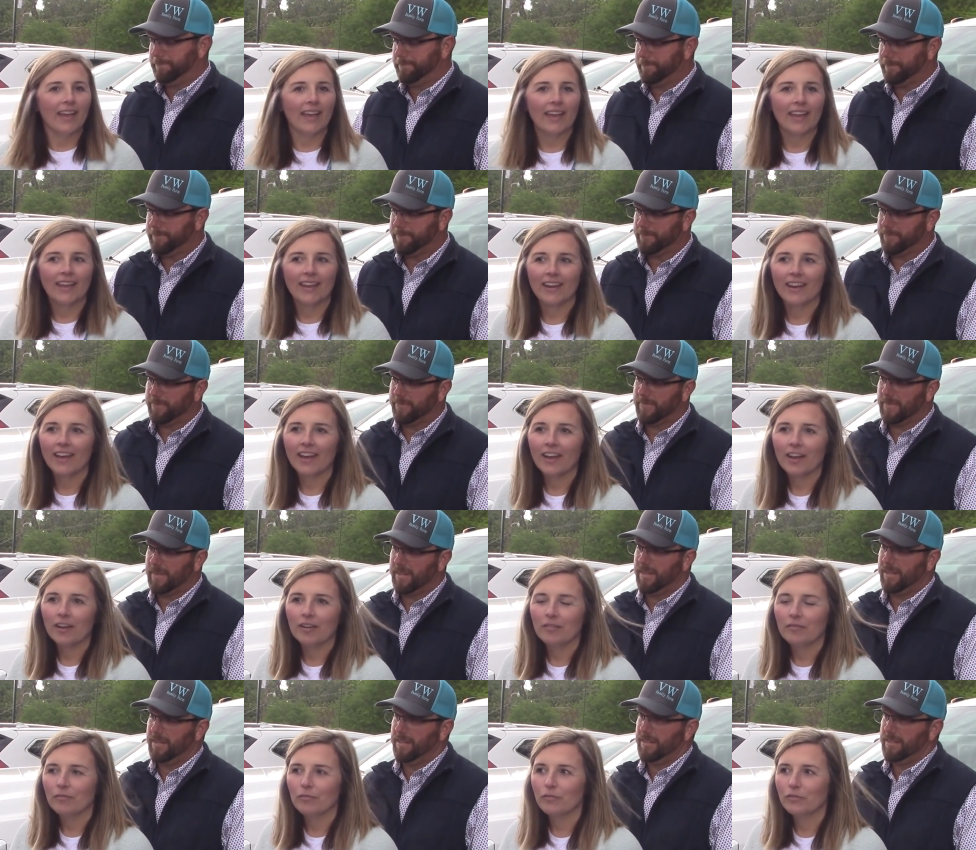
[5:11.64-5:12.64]
Speaker 1: And
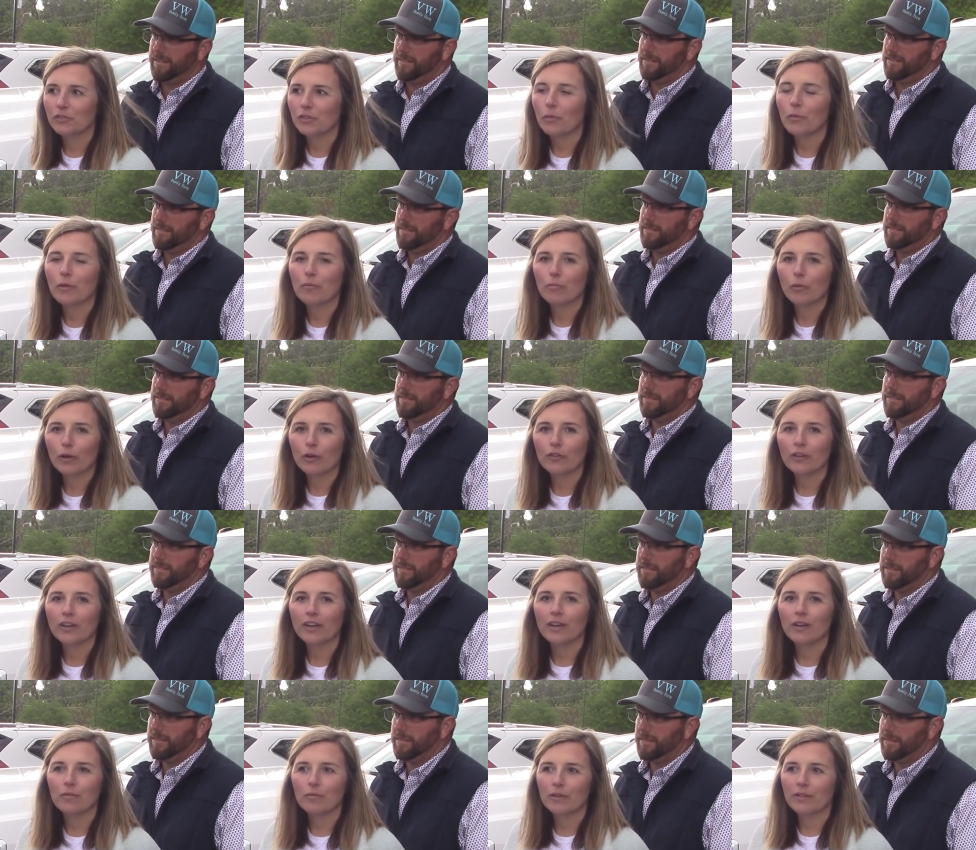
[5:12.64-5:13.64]
um, so we
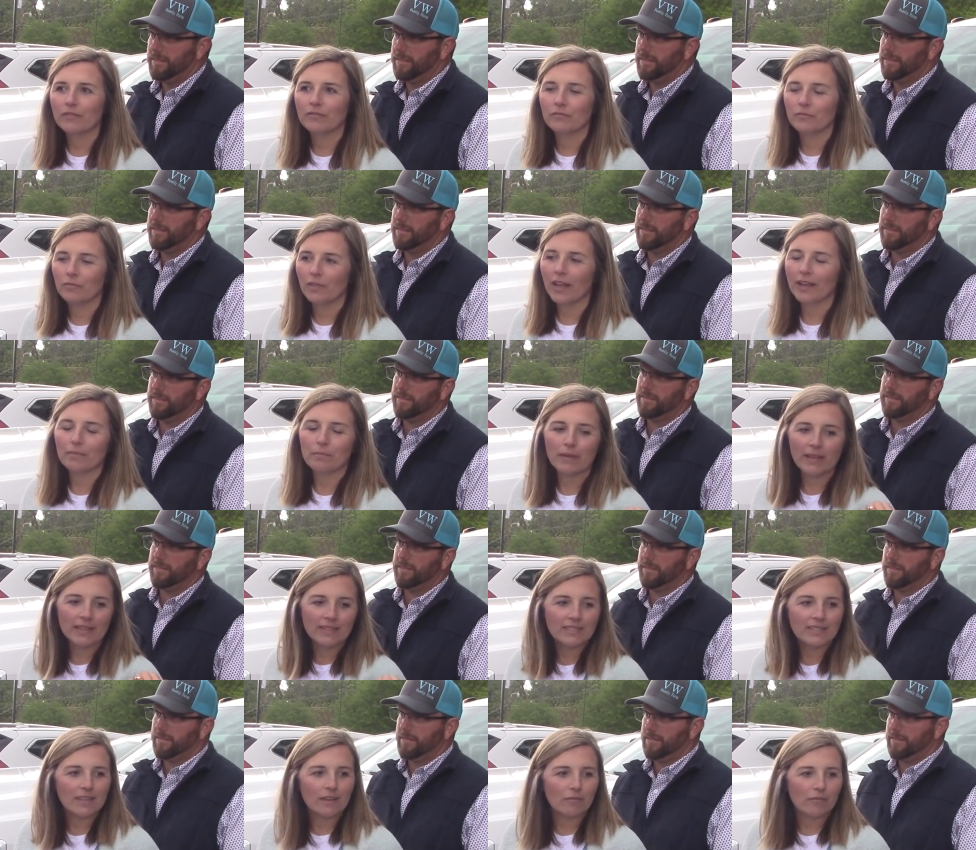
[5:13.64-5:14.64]
brooded them. We, like
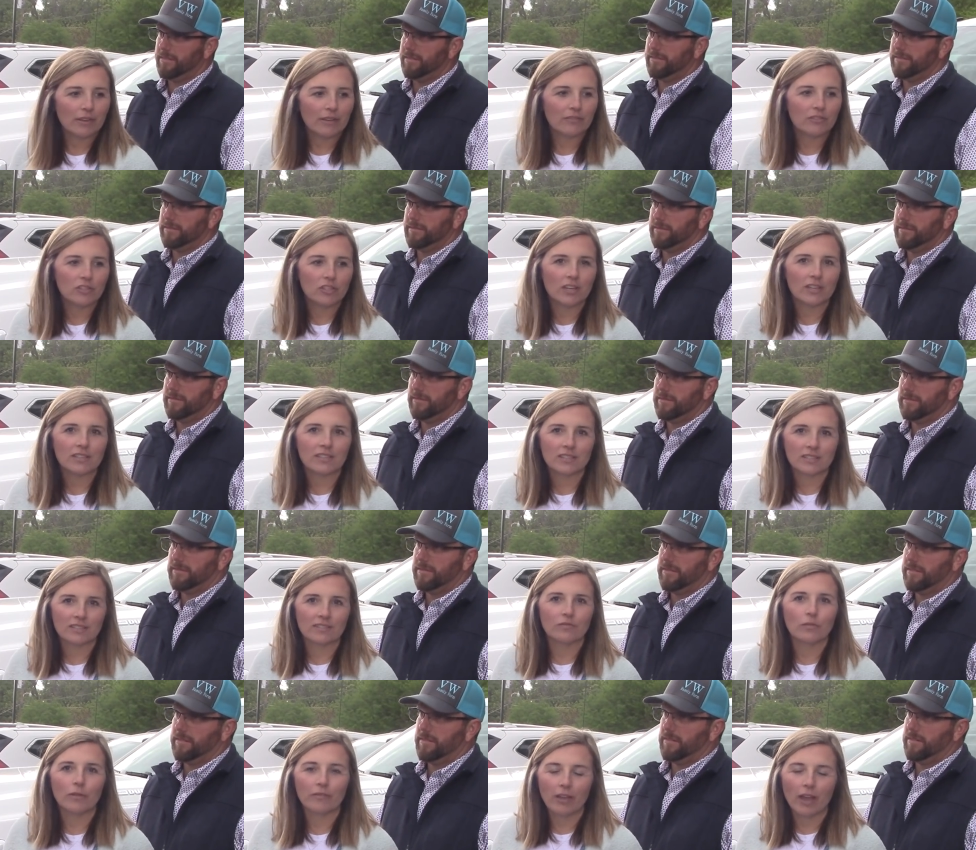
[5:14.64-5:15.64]
Ben said, we have just
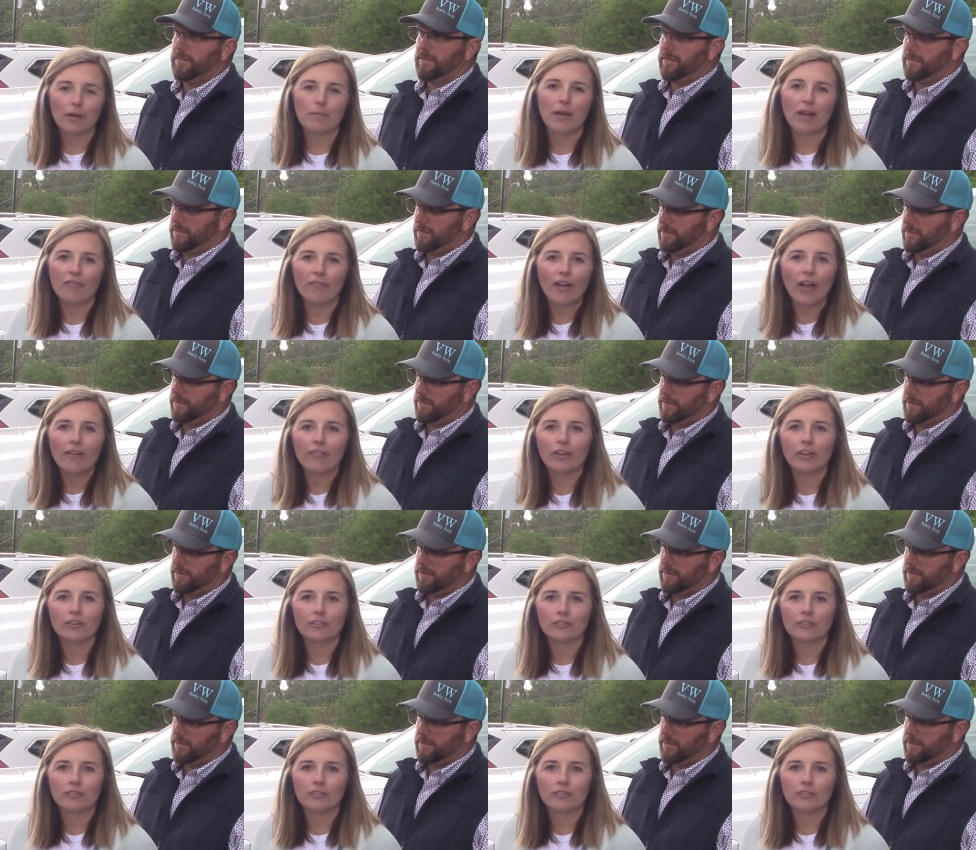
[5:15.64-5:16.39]
we've got about 500